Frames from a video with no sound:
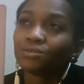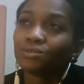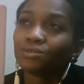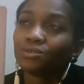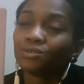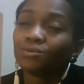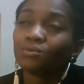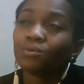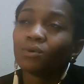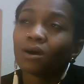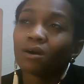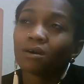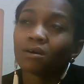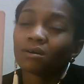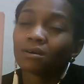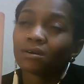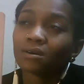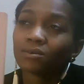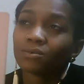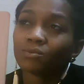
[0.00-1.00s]
you
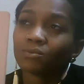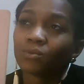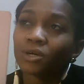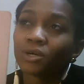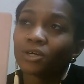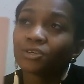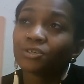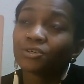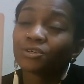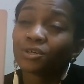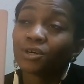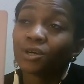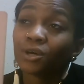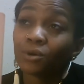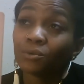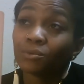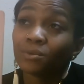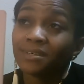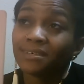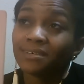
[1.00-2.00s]
are where you're
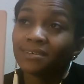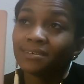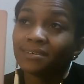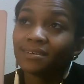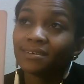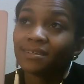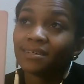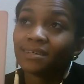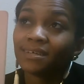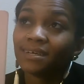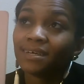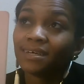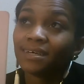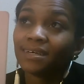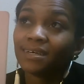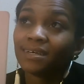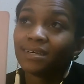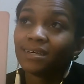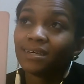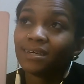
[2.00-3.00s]
going
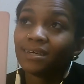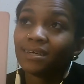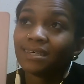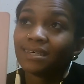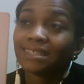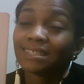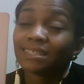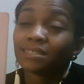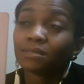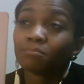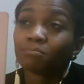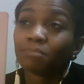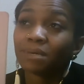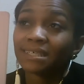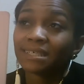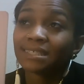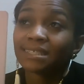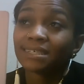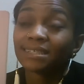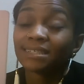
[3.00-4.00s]
is
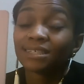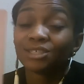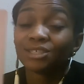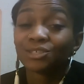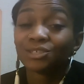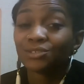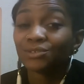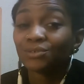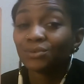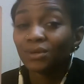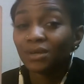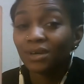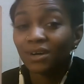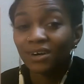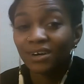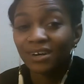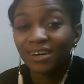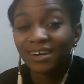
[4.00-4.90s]
basically you are